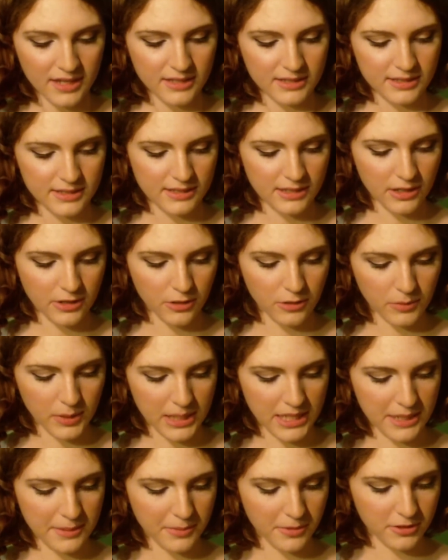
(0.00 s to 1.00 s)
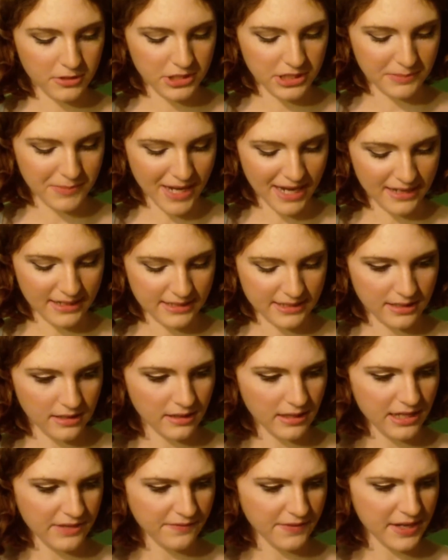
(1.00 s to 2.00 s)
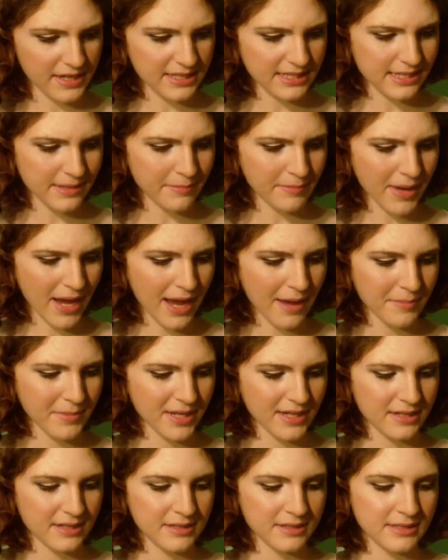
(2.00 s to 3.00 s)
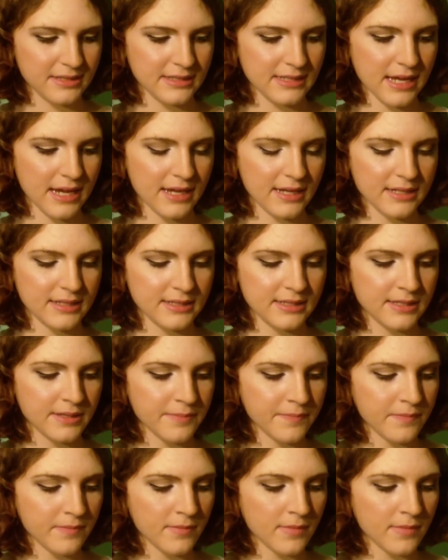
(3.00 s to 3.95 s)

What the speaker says: So he emerges back as Clayface, and Batman says